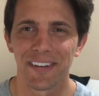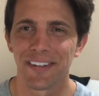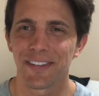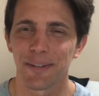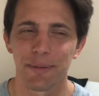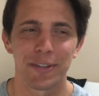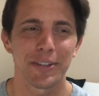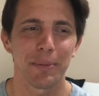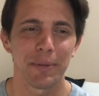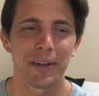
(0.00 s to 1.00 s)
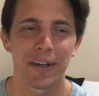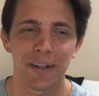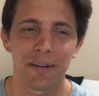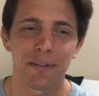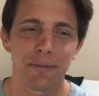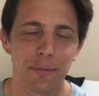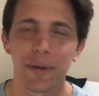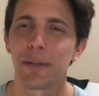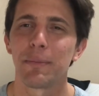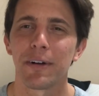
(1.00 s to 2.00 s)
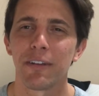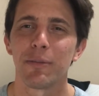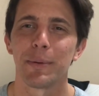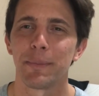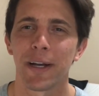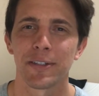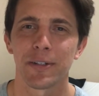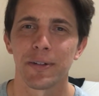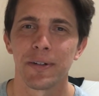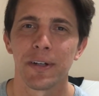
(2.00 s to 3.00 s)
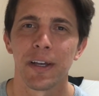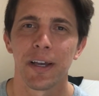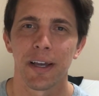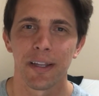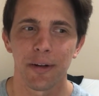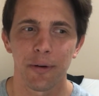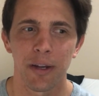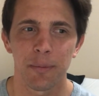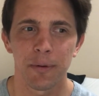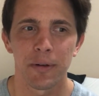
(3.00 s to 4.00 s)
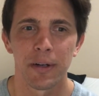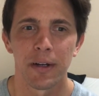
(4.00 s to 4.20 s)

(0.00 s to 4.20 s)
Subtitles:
It's gonna be something unfreaking believably magical and incredible.